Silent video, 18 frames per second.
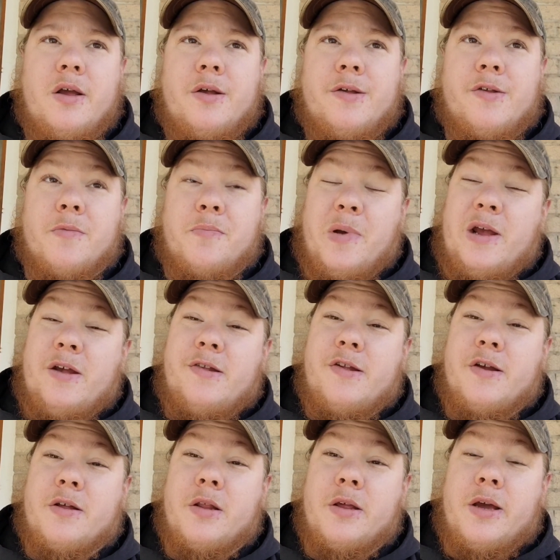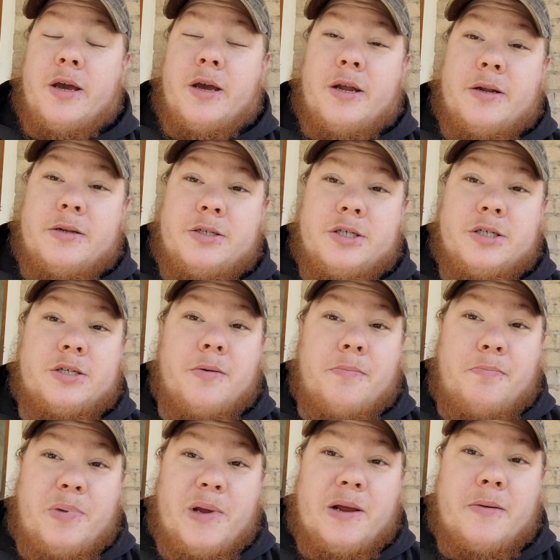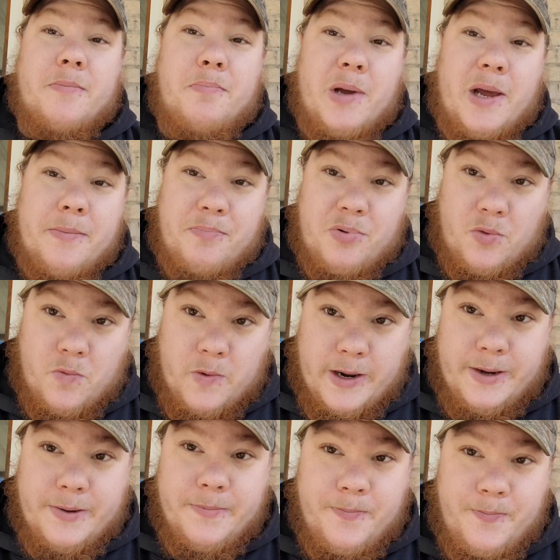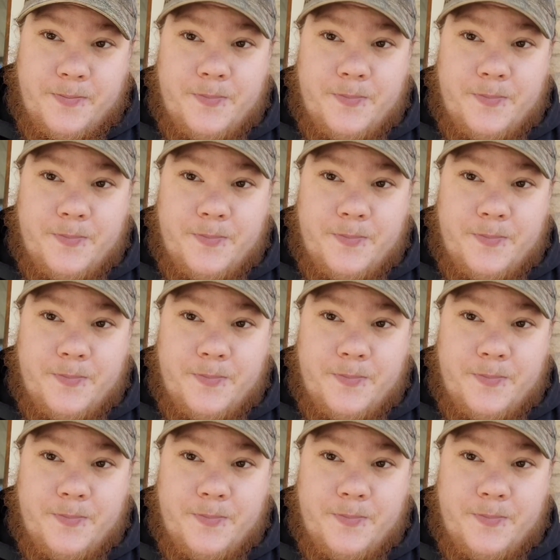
So basically, I had just a big paperweight.